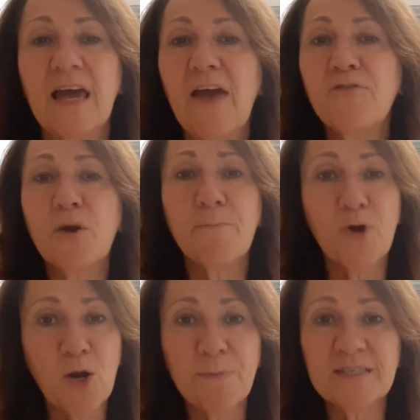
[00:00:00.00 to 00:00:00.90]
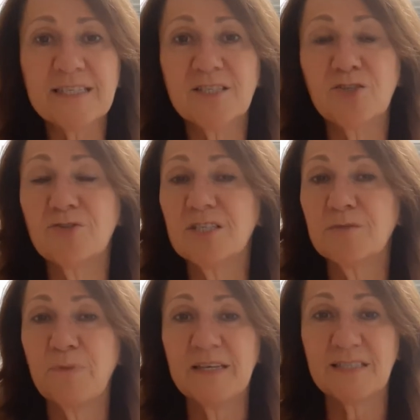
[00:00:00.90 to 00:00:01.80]
If your purpose is to
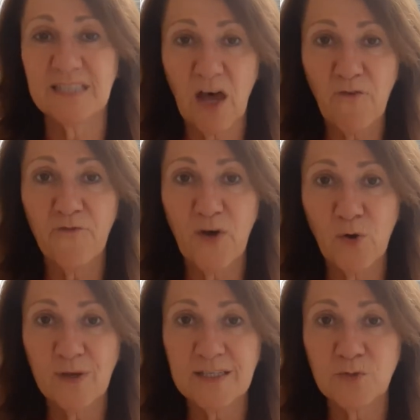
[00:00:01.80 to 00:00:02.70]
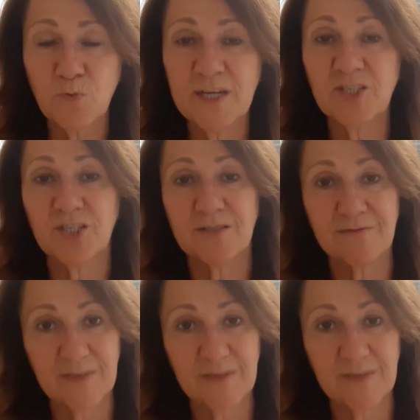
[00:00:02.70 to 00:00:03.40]
just be self-focused, which